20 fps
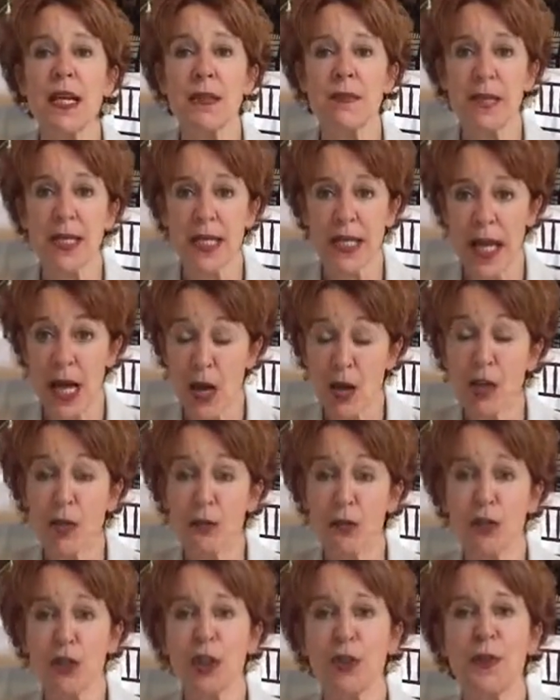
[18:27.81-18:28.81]
and be
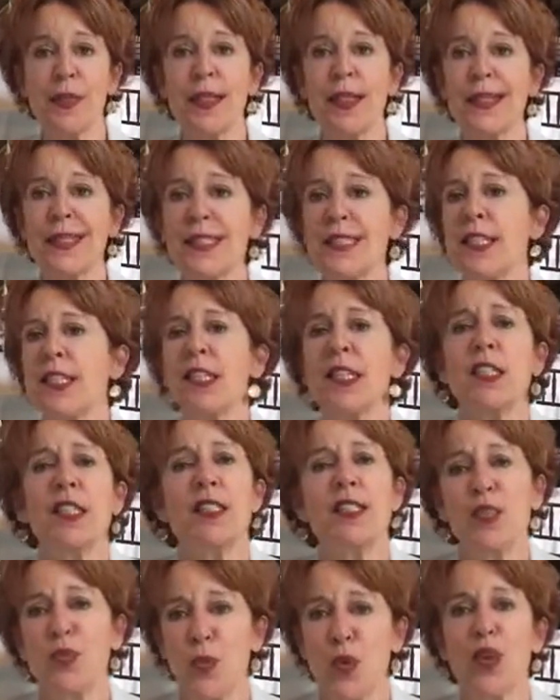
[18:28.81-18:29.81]
accountable to it until it
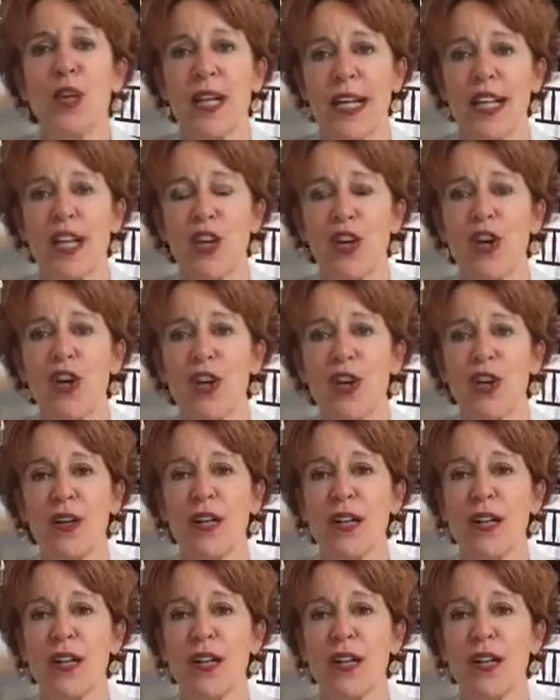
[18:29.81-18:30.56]
doesn't work any longer.